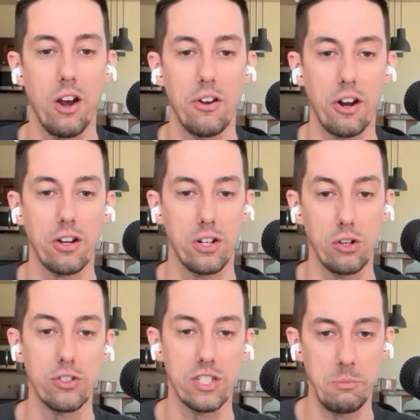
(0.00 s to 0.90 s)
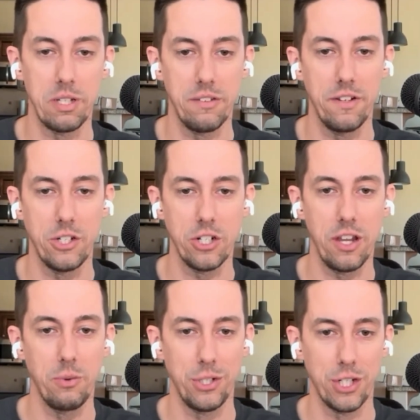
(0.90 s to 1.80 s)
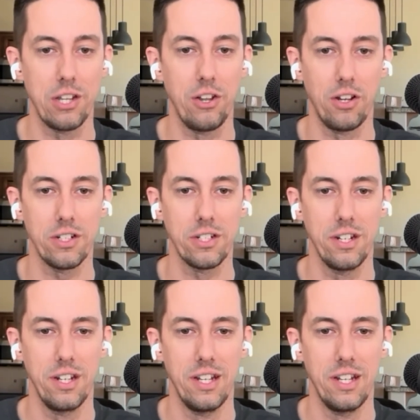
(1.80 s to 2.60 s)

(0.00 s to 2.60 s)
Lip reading: on our code snippets feature that we just launched.